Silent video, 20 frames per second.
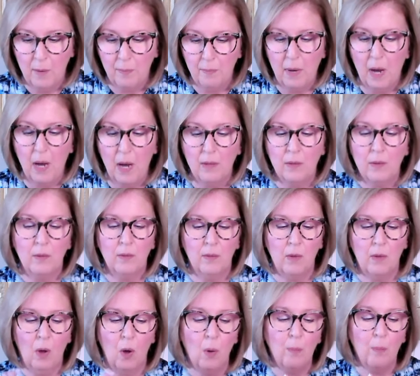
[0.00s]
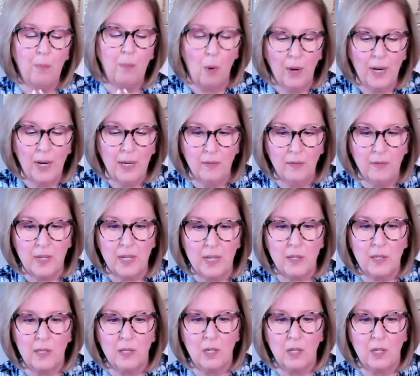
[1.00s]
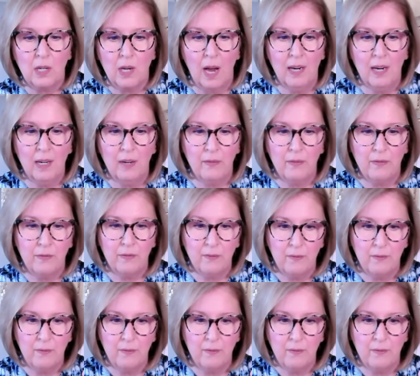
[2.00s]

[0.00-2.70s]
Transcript: But the whole point of this is to kind of